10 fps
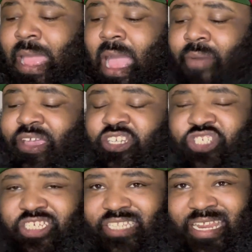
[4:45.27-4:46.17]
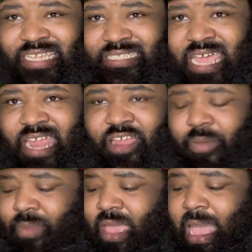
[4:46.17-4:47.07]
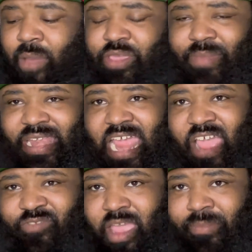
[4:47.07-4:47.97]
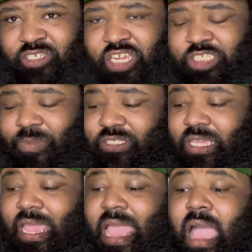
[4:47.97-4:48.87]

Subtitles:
how he adjusted his lineup, how he made halftime adjustments,